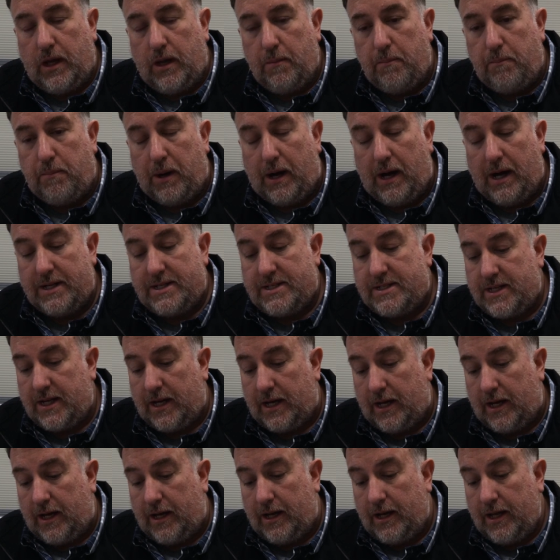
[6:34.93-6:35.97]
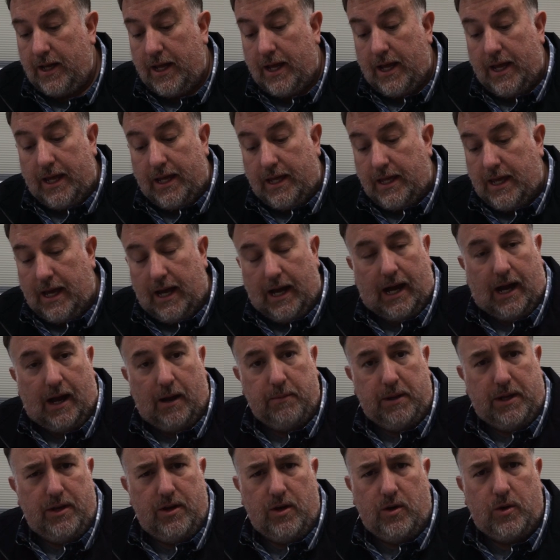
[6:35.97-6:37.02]
But yeah, I
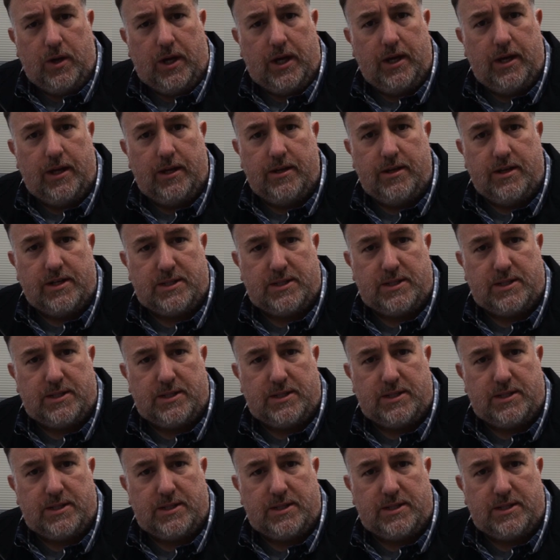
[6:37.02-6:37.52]
mean, no kid,